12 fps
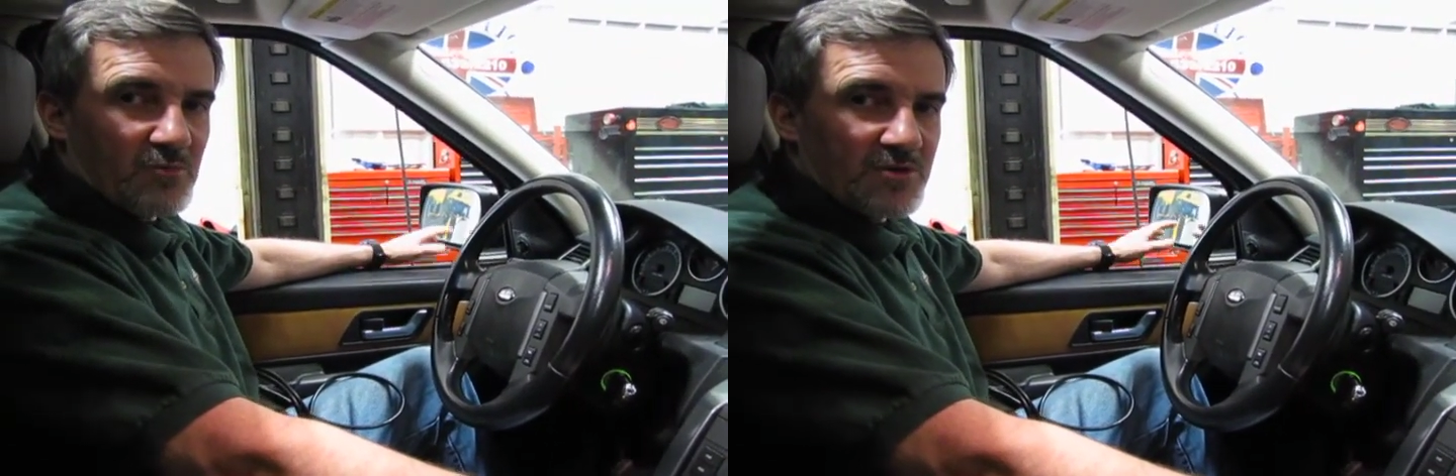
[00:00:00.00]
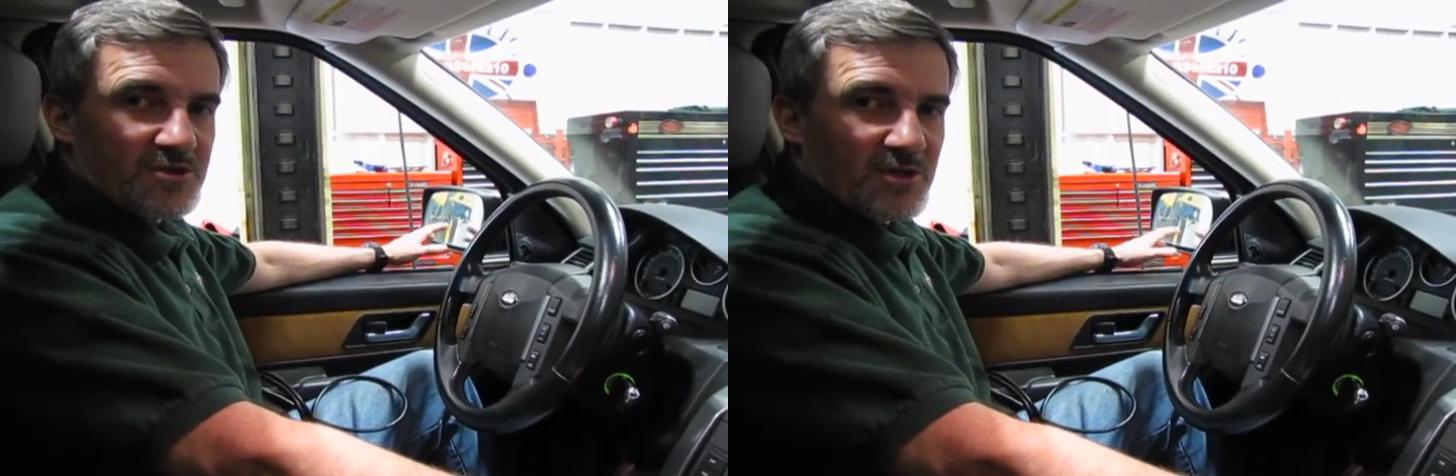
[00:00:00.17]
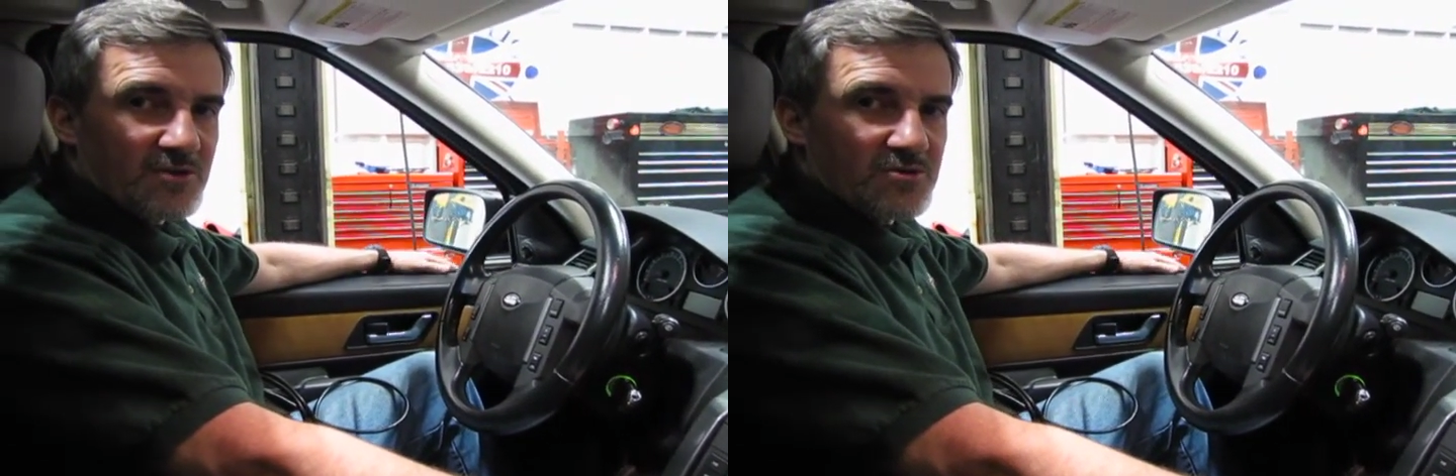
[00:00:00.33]

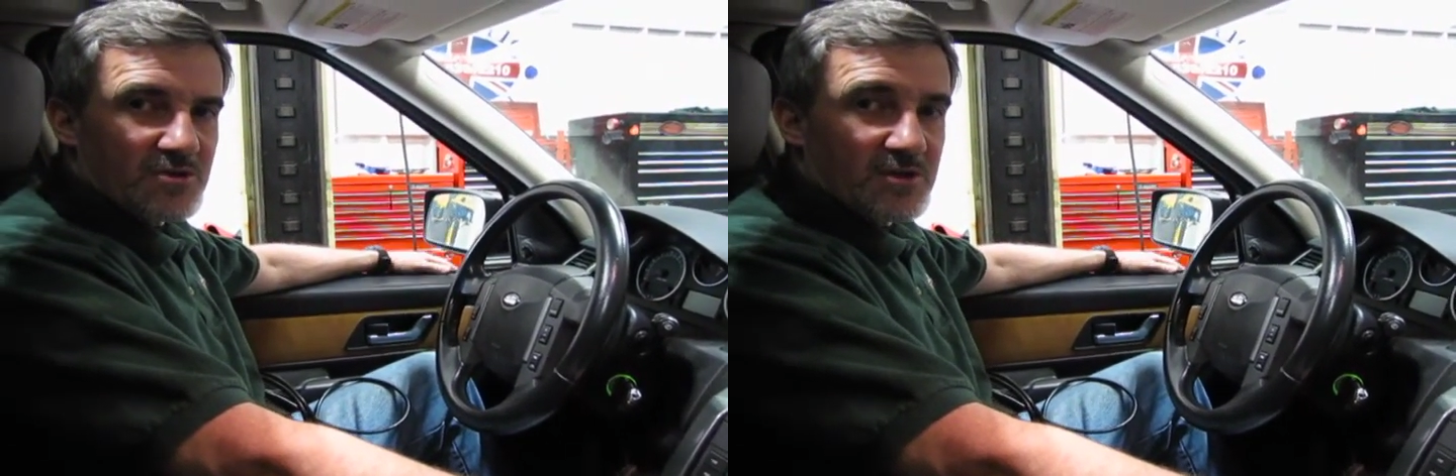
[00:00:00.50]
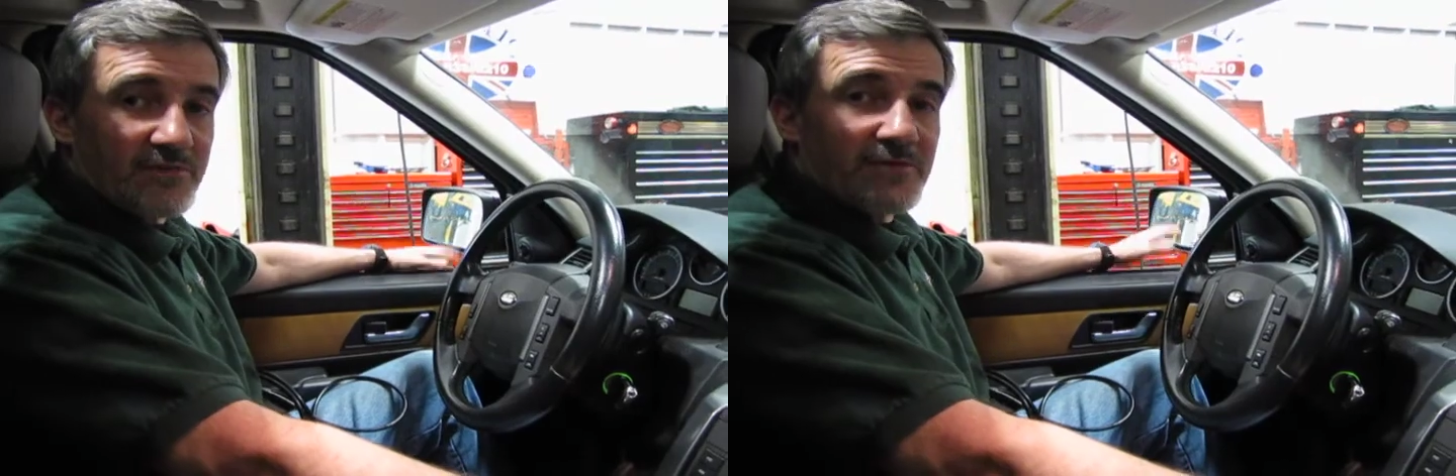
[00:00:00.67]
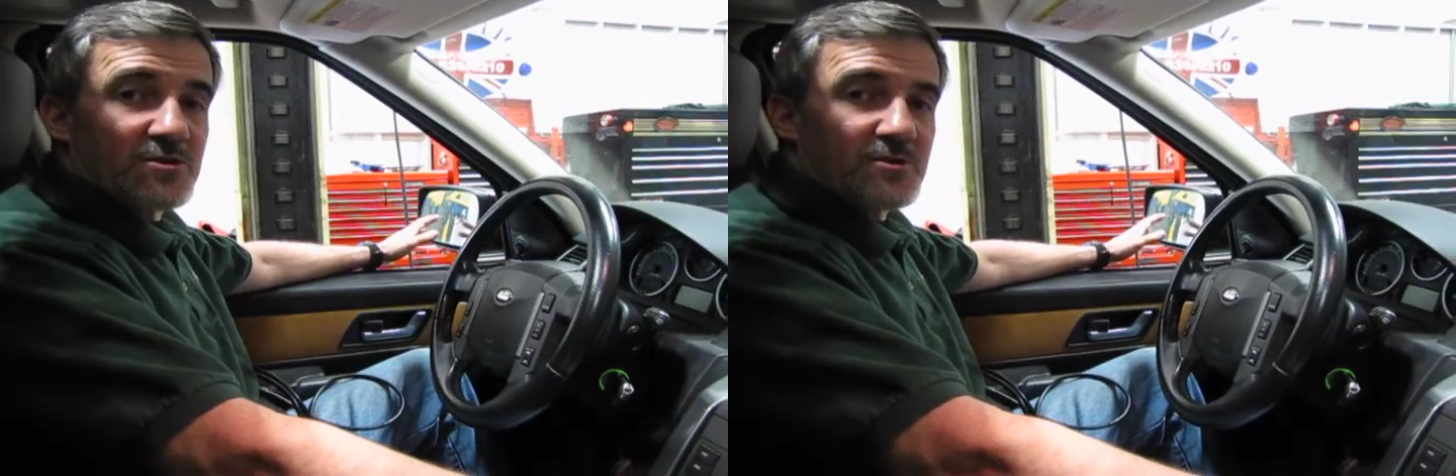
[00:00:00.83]
which sensor is
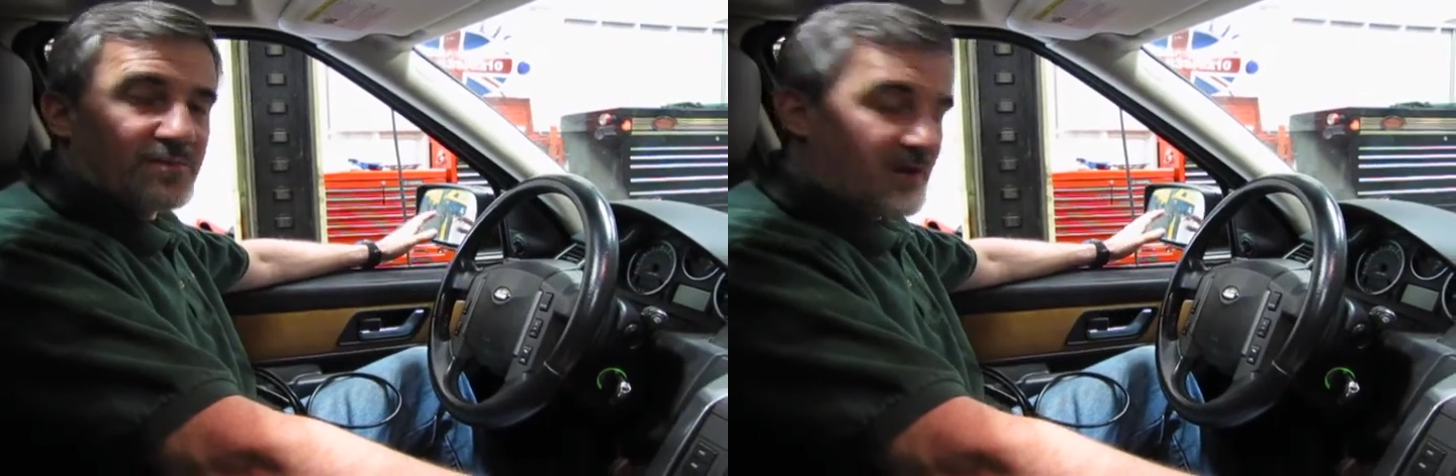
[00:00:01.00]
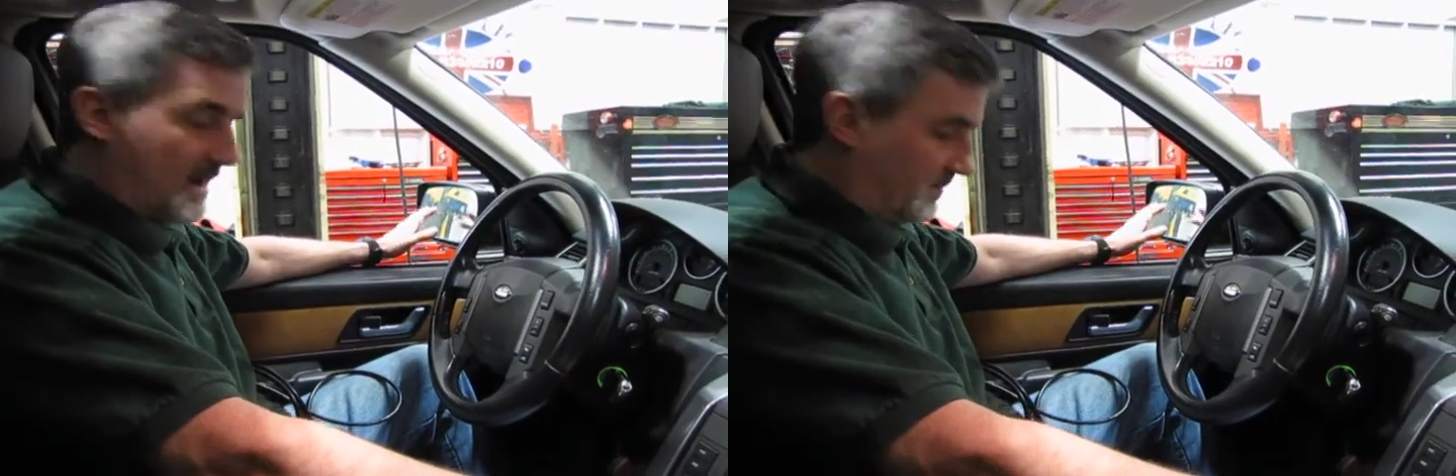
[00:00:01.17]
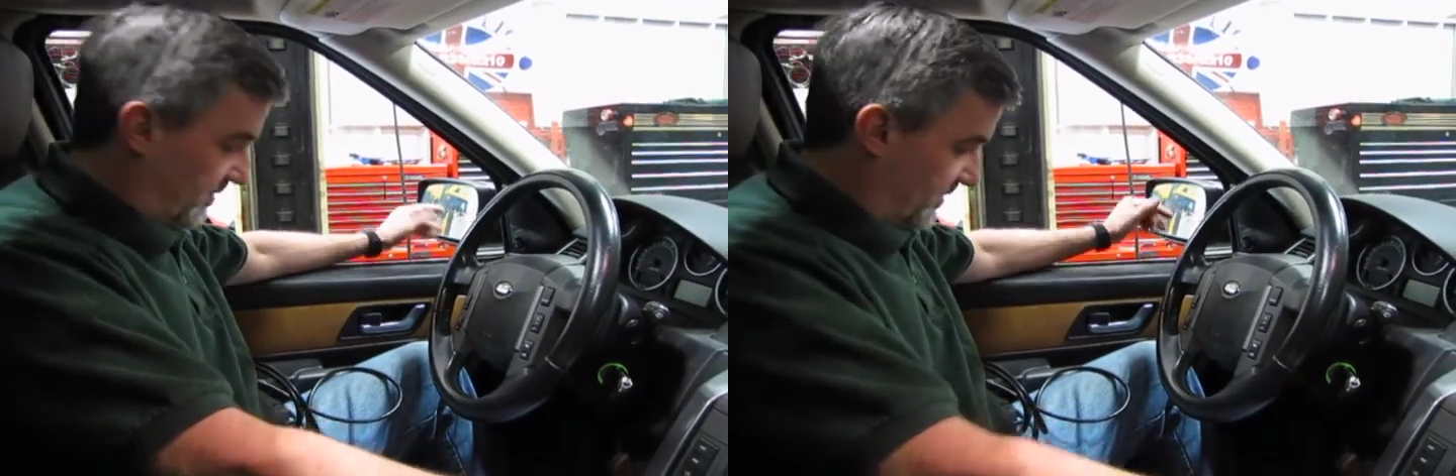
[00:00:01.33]
giving us a
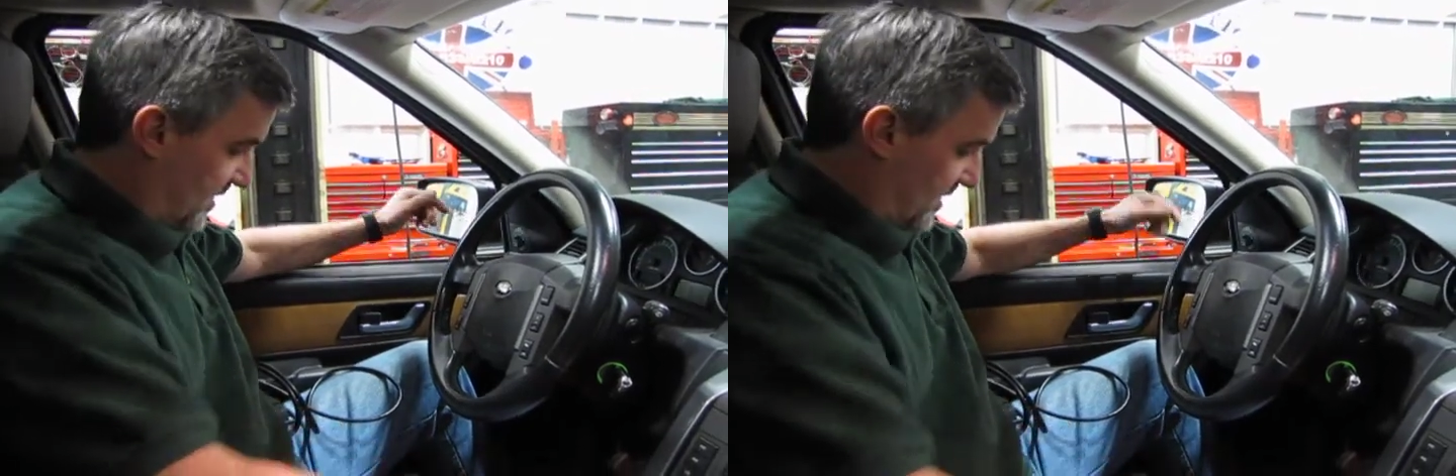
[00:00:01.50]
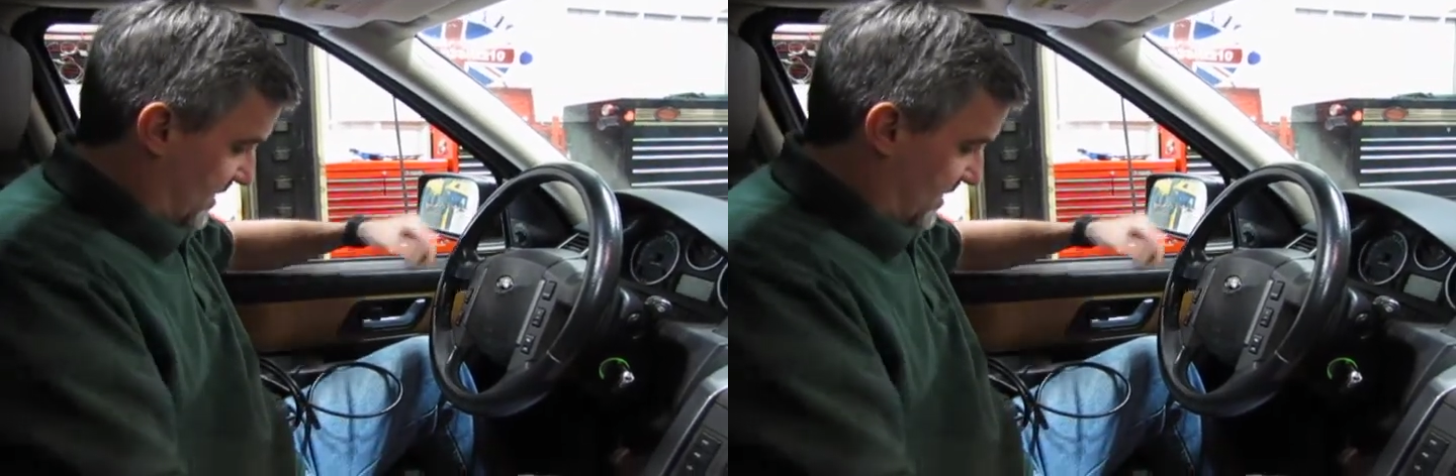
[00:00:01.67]
problem.